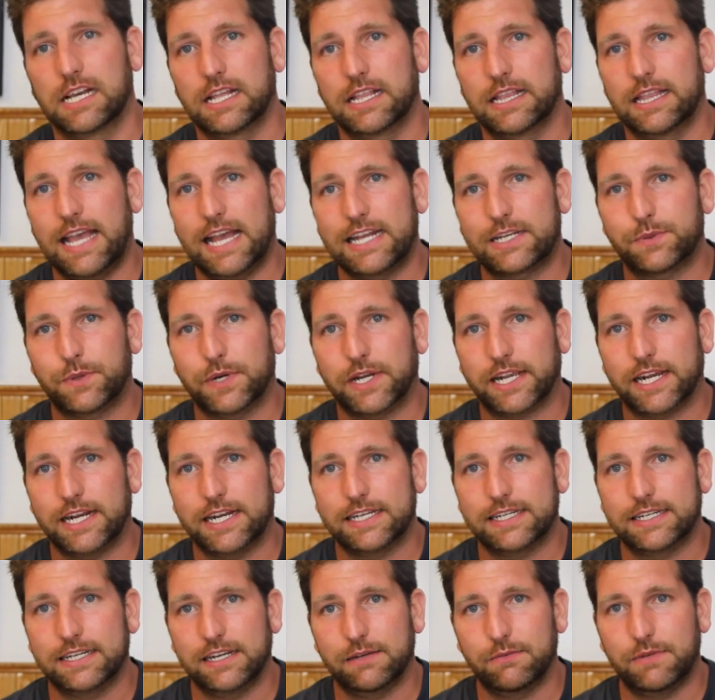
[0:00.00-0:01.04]
that's what I got to
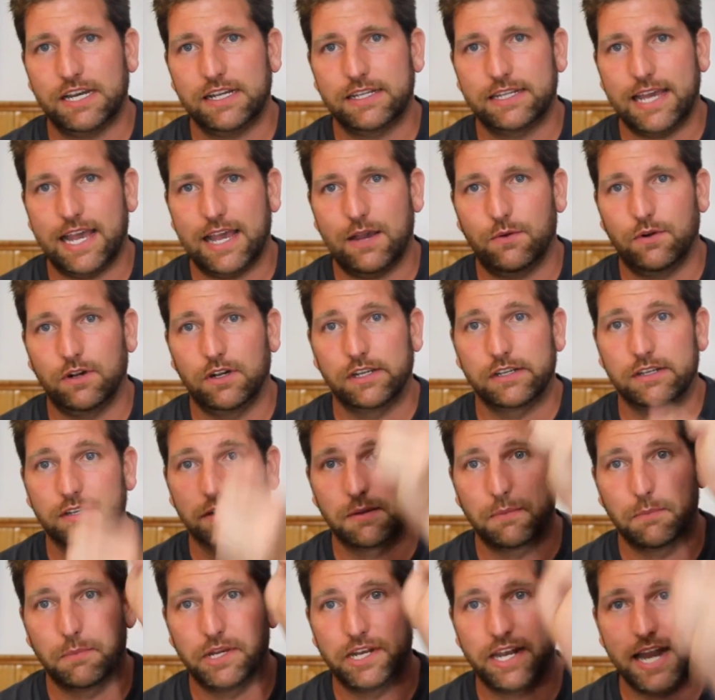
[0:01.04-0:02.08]
say about that one.
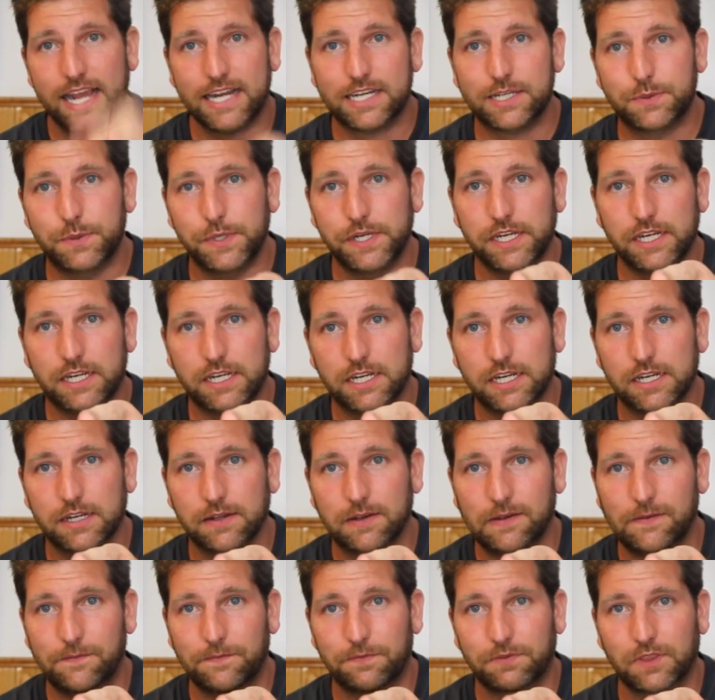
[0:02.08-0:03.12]
But next week,
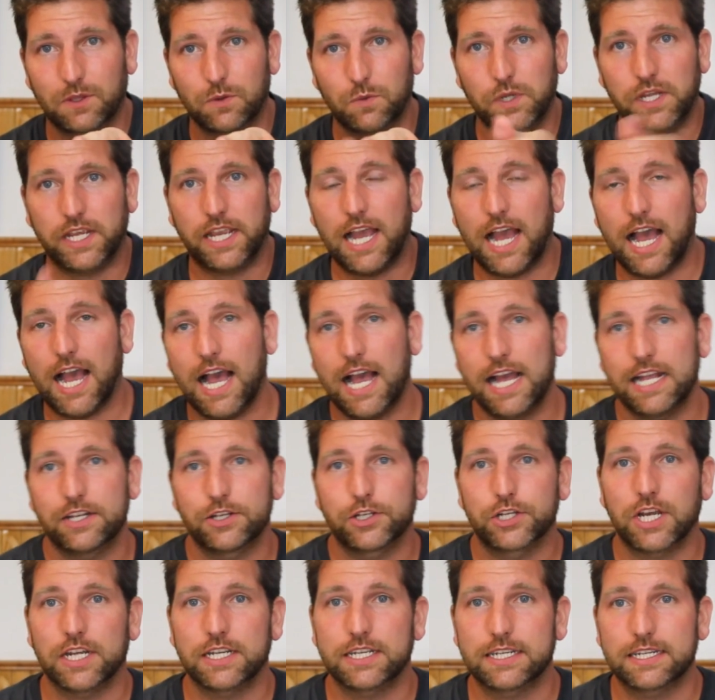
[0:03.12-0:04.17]
we got
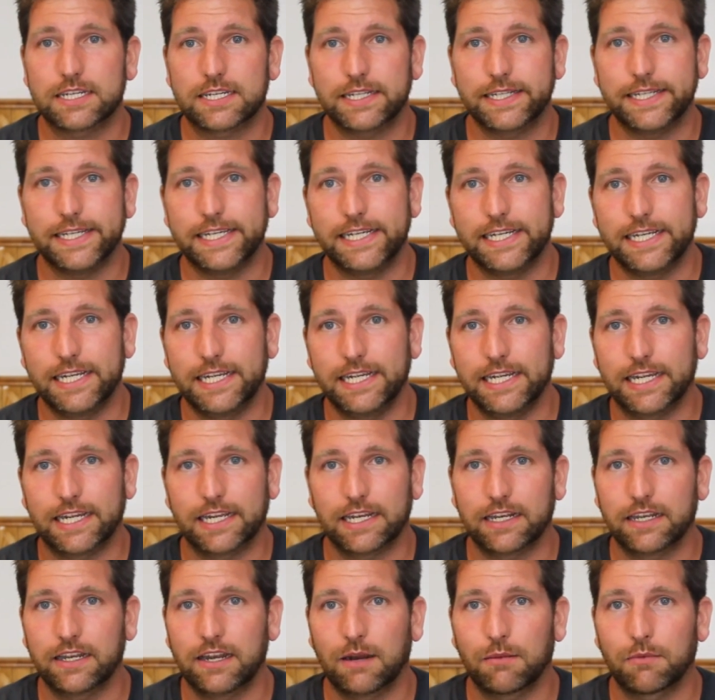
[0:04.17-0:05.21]
Justice
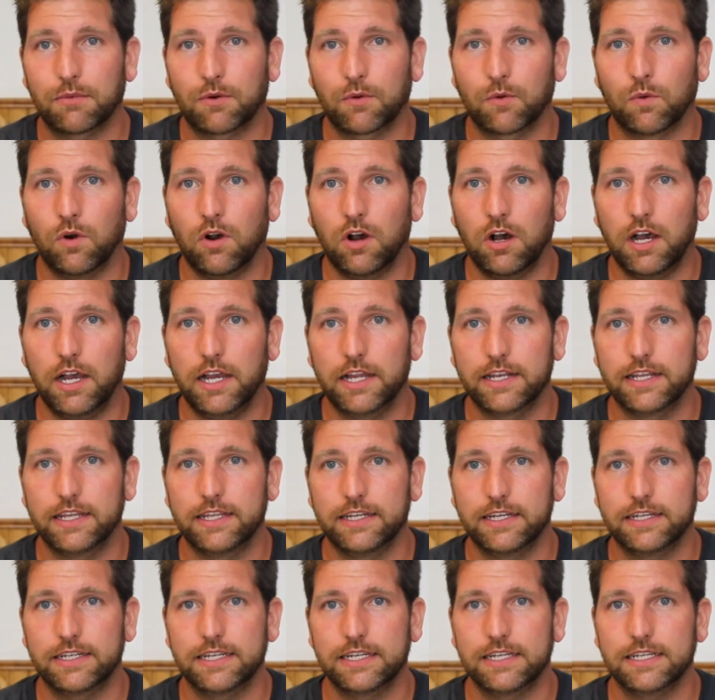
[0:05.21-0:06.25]
League #1 in
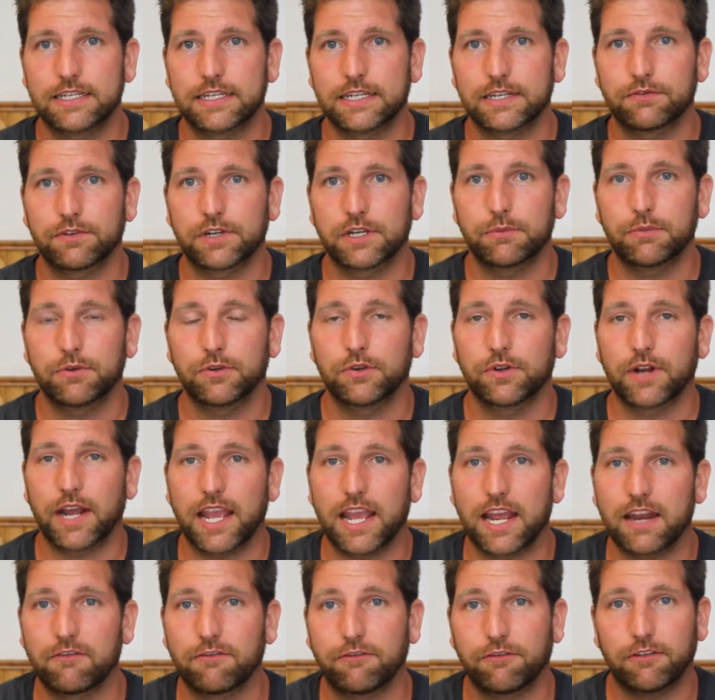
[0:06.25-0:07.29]
the DC reboot
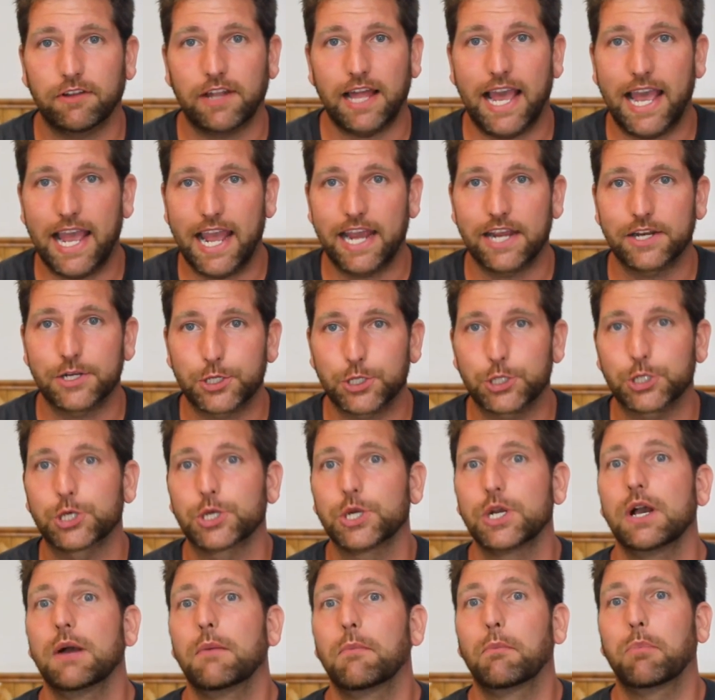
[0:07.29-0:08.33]
and
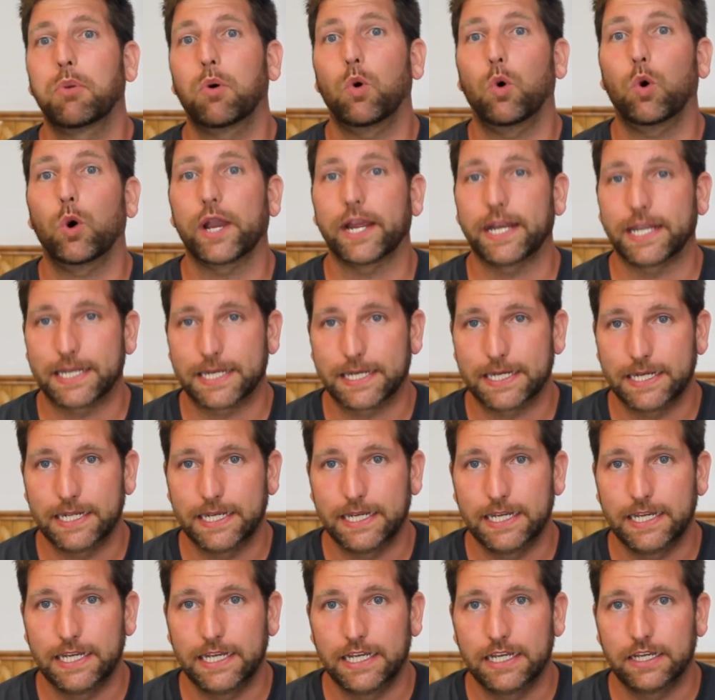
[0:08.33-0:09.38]
Flashpoint.
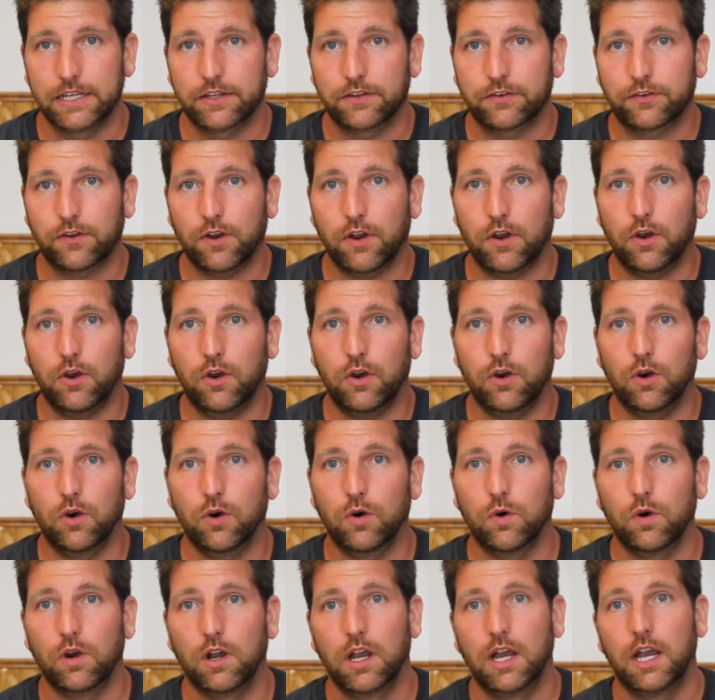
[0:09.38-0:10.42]

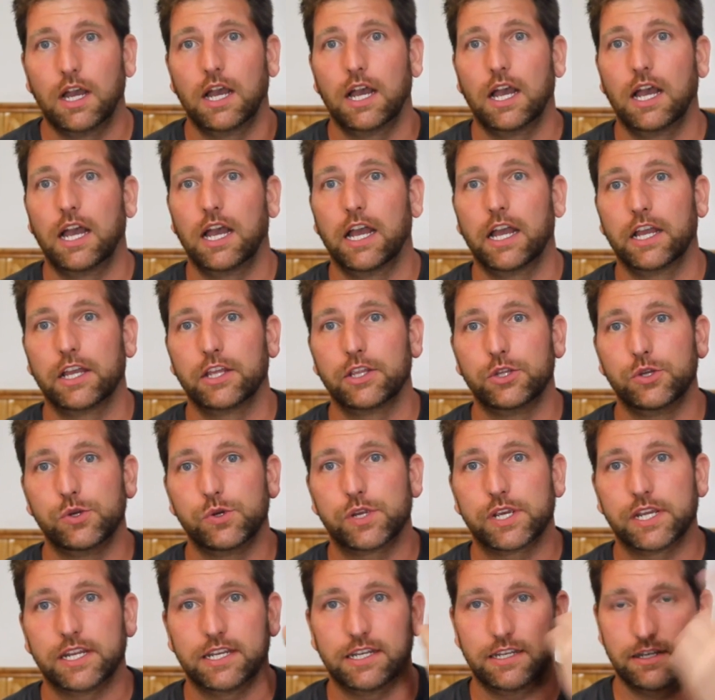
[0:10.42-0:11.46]
So you
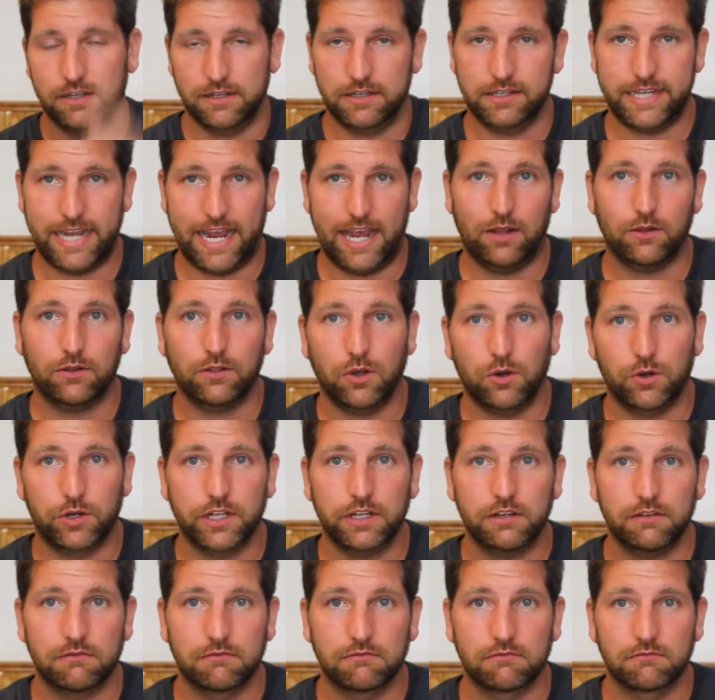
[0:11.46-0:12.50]
can download
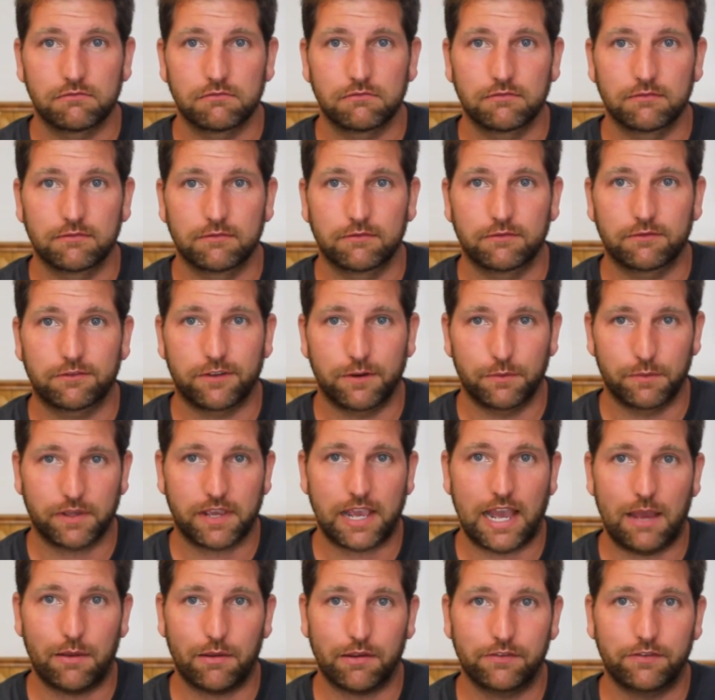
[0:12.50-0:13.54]
it from the
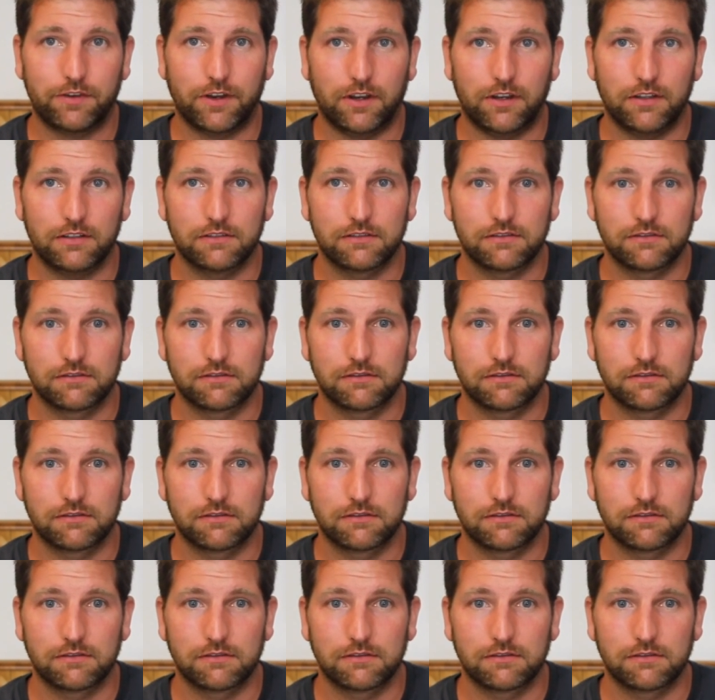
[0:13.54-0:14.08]
Comic Vault,